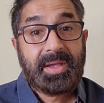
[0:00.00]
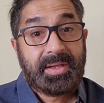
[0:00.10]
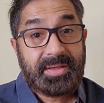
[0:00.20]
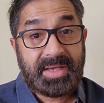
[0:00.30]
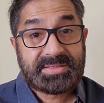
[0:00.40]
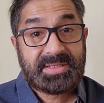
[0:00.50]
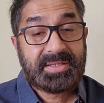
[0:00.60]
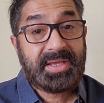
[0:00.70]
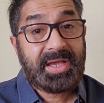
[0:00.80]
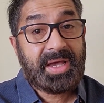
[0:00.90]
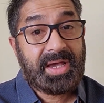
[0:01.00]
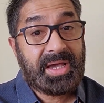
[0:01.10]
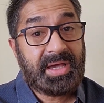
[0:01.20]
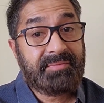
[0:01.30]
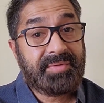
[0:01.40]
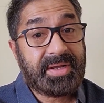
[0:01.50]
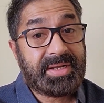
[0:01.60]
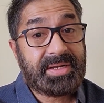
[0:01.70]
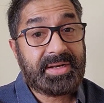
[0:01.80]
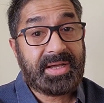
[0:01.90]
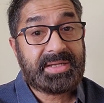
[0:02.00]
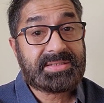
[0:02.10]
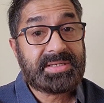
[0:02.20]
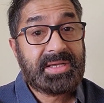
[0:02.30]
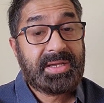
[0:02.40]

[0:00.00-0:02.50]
Yes, they have recognized